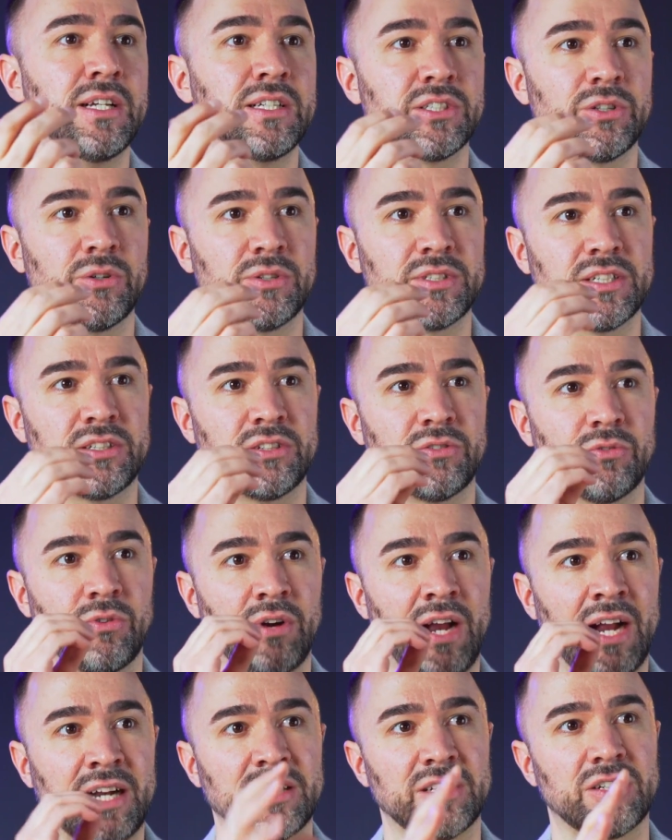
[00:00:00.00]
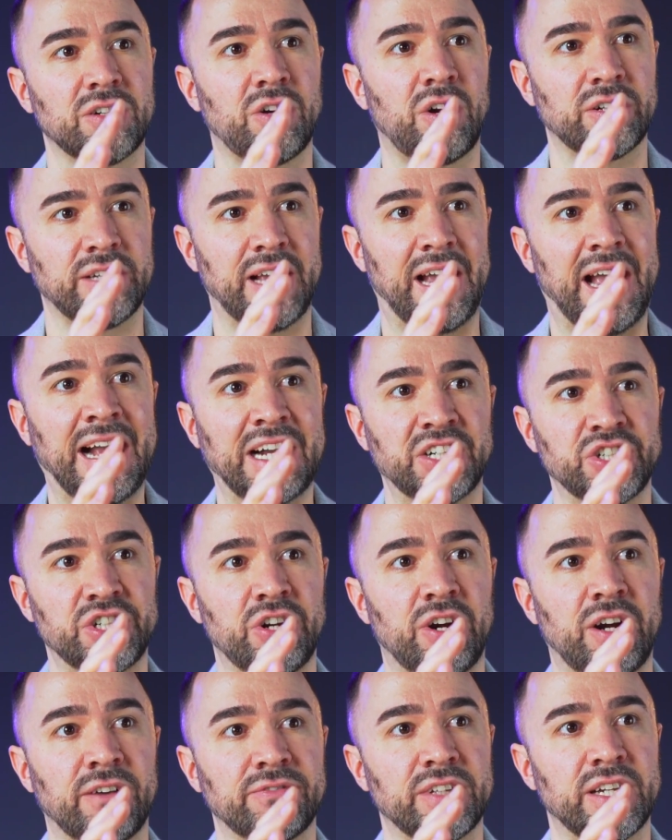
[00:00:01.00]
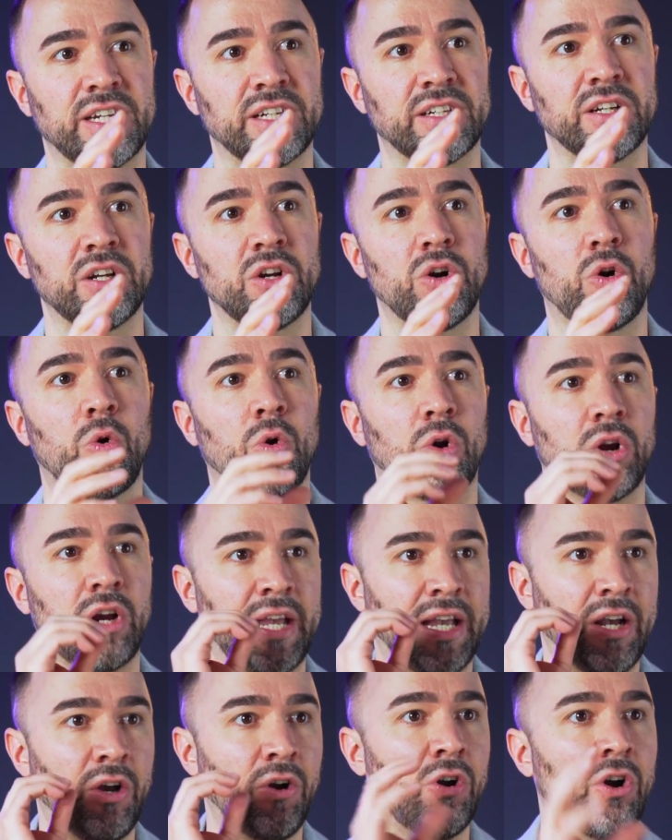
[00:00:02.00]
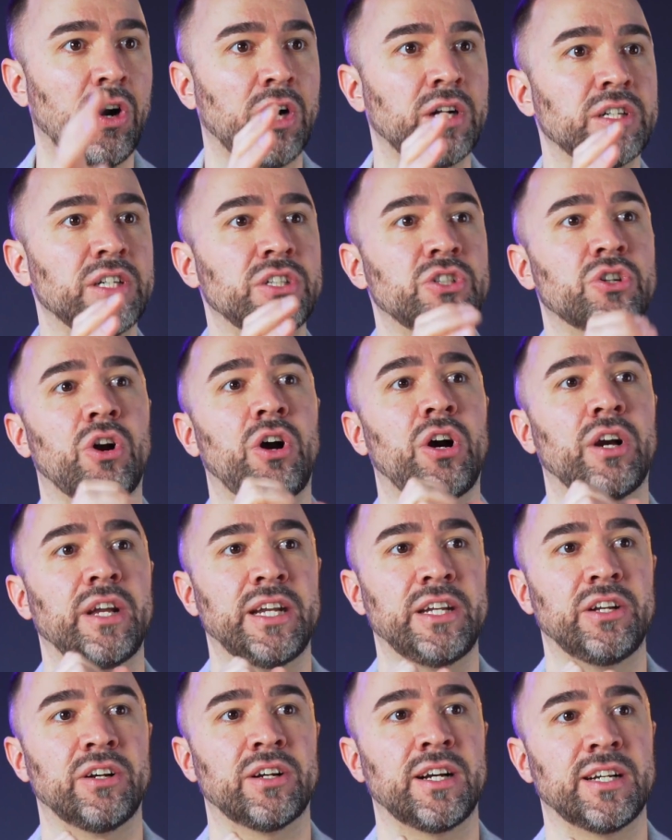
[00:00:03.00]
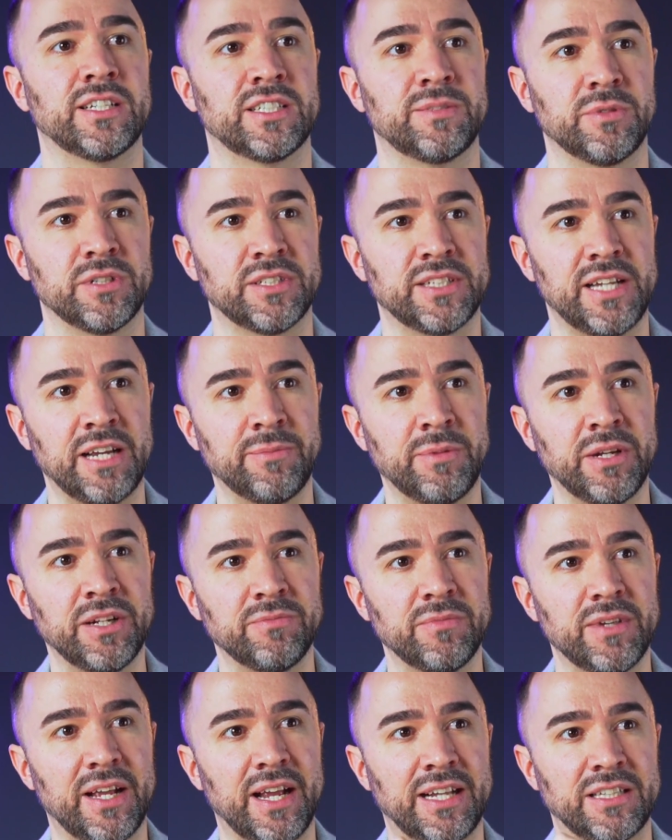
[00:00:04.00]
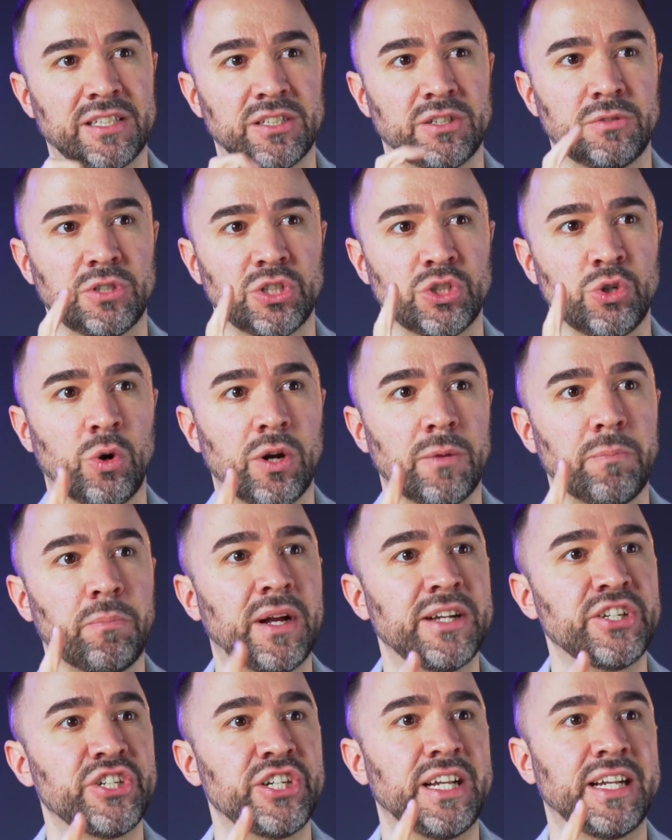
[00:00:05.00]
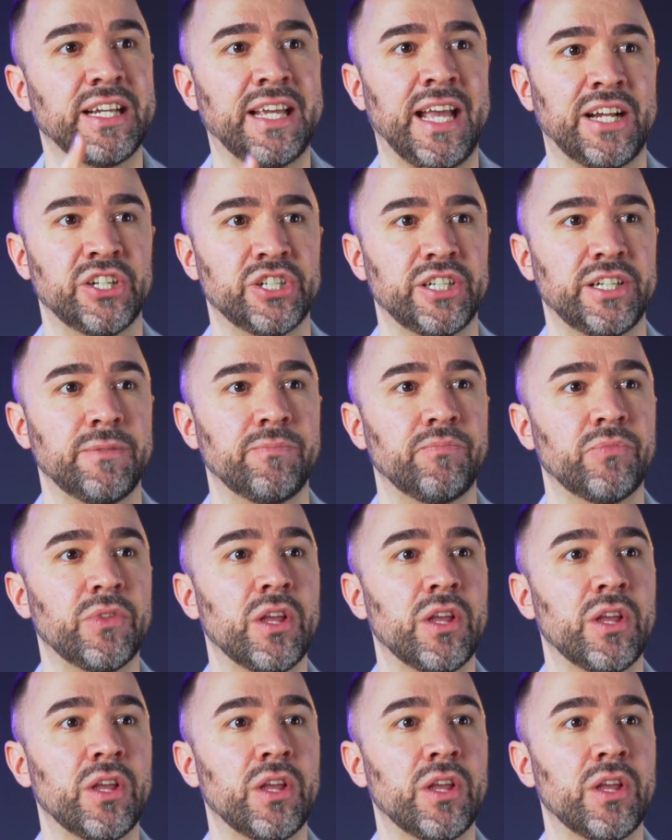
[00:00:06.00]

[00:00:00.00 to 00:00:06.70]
So it's a direct call to action often, or a hook to draw in your customer segment. It's short, punchy, and catchy.